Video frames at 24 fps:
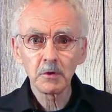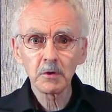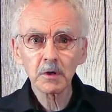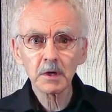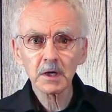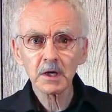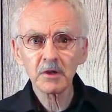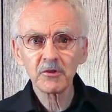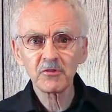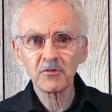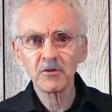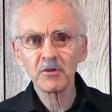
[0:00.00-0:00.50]
look
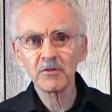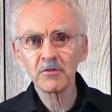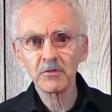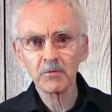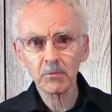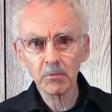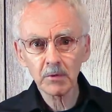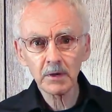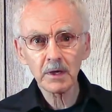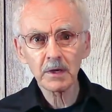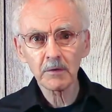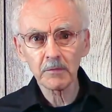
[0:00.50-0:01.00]
at just
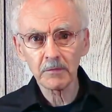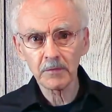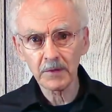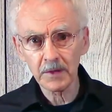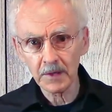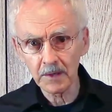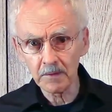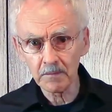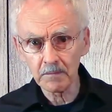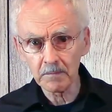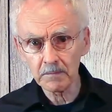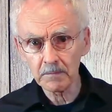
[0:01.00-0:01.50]
3 of
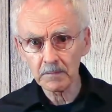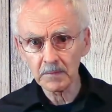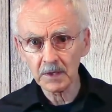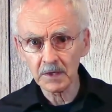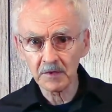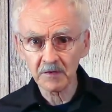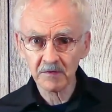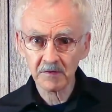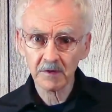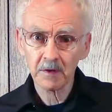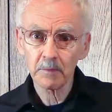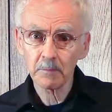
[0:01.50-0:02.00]
them
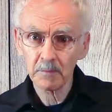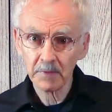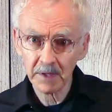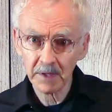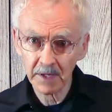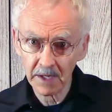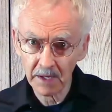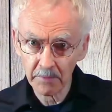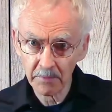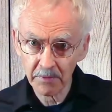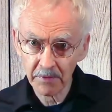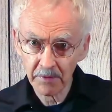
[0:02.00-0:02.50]
in some
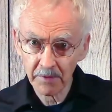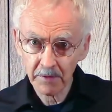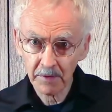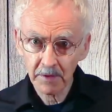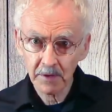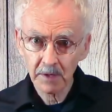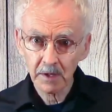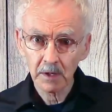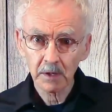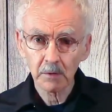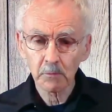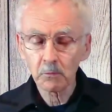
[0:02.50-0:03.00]
depth.
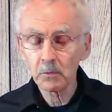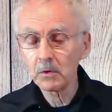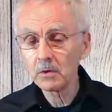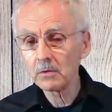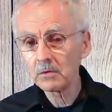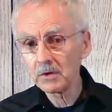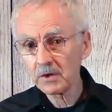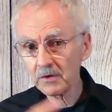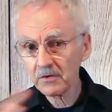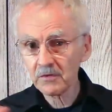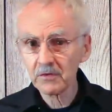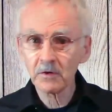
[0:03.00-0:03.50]
We'll
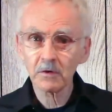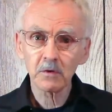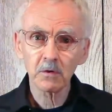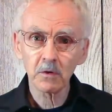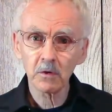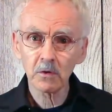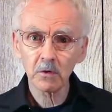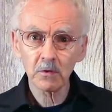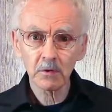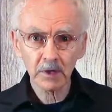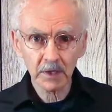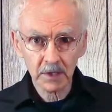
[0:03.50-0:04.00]
list the
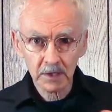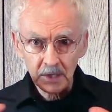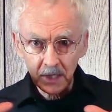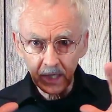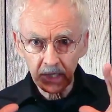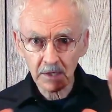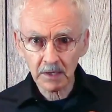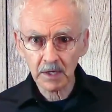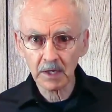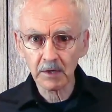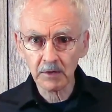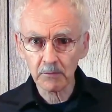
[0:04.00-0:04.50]
whole
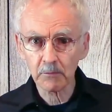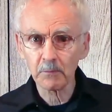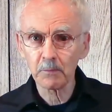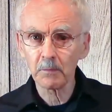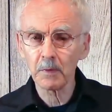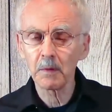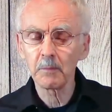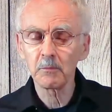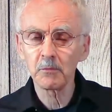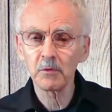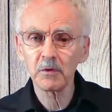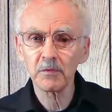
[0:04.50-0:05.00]
in
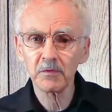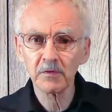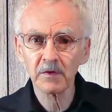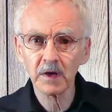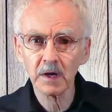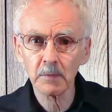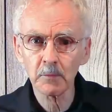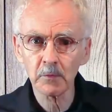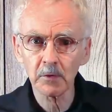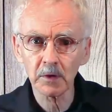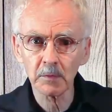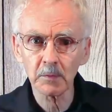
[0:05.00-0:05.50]
a brief
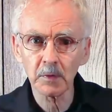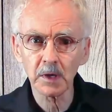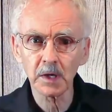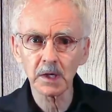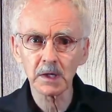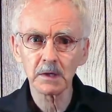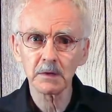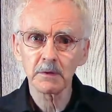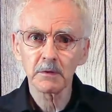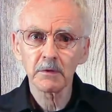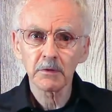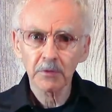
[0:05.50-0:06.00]
summary, but
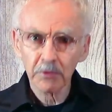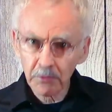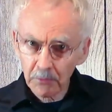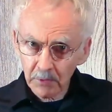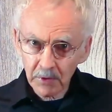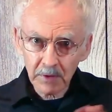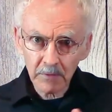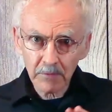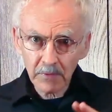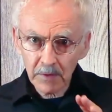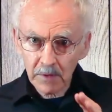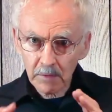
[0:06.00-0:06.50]

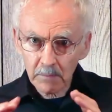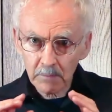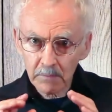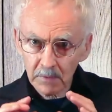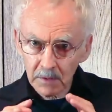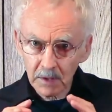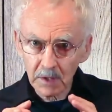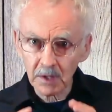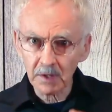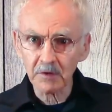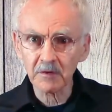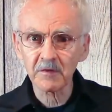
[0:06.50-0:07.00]
3 of them
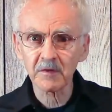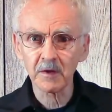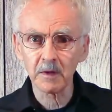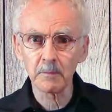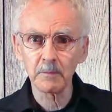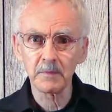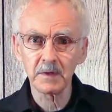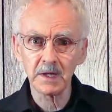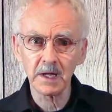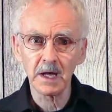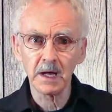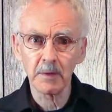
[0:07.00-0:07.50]
in
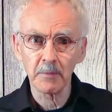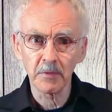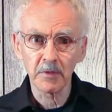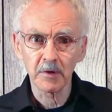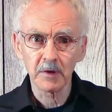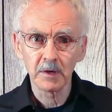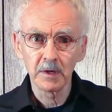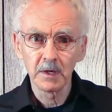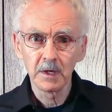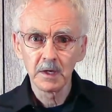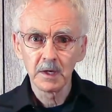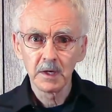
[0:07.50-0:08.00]
some depth.
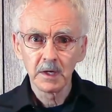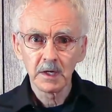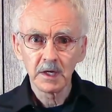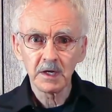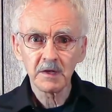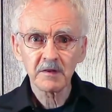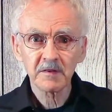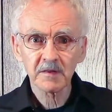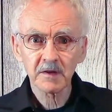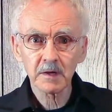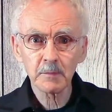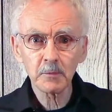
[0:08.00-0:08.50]
In
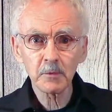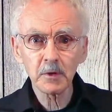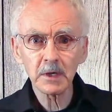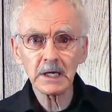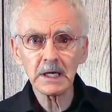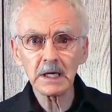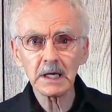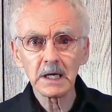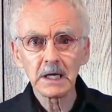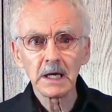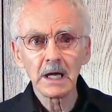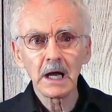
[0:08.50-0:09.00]

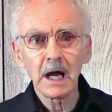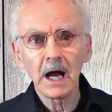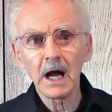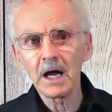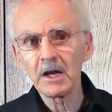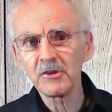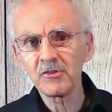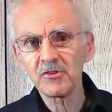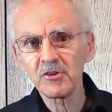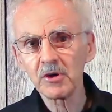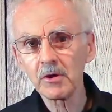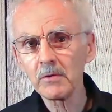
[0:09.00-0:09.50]
summary, our
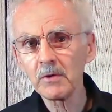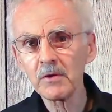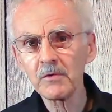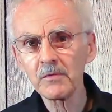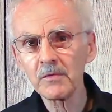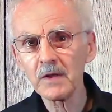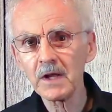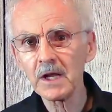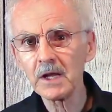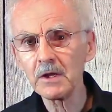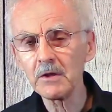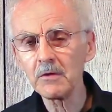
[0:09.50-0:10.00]
cherished
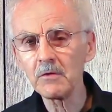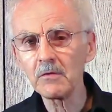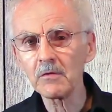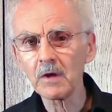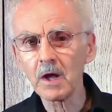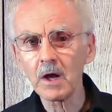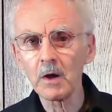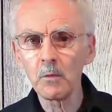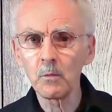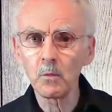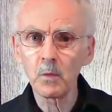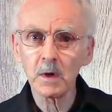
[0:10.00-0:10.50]
values
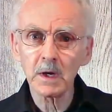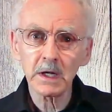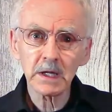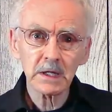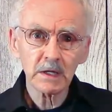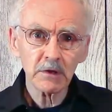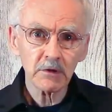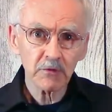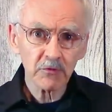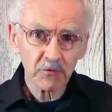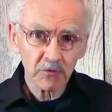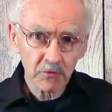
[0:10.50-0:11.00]
are
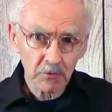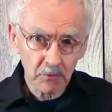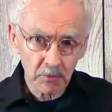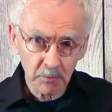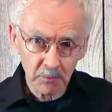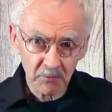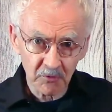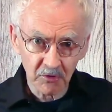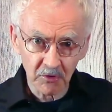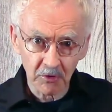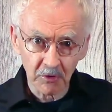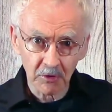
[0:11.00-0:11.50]
1.
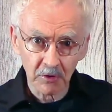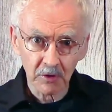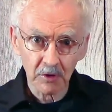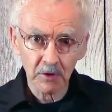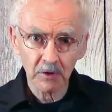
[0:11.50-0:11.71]
Scripture,